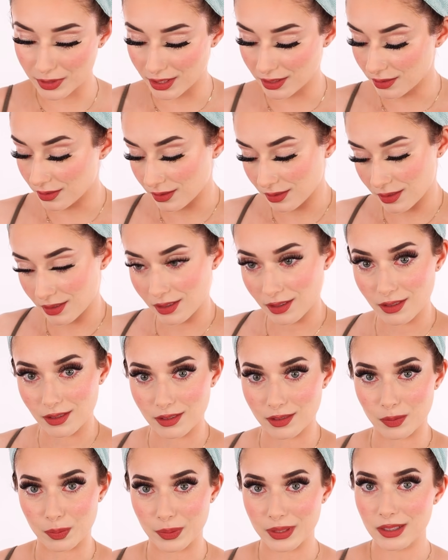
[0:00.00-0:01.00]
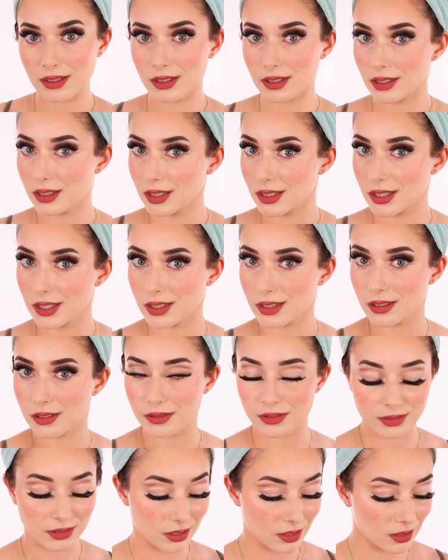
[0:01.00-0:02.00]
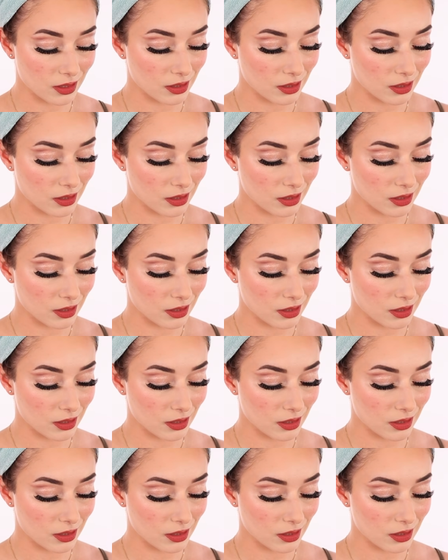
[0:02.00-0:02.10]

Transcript: me tell you, this is expensive.